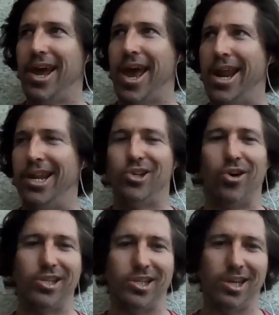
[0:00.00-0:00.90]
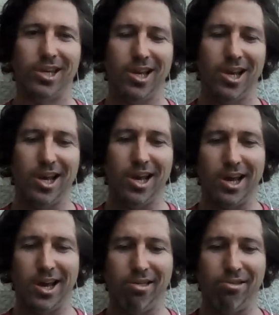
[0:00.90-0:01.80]
energizing. Uh,
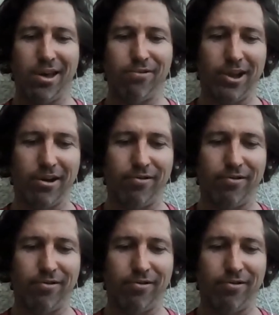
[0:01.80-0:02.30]
and thankfully, yeah.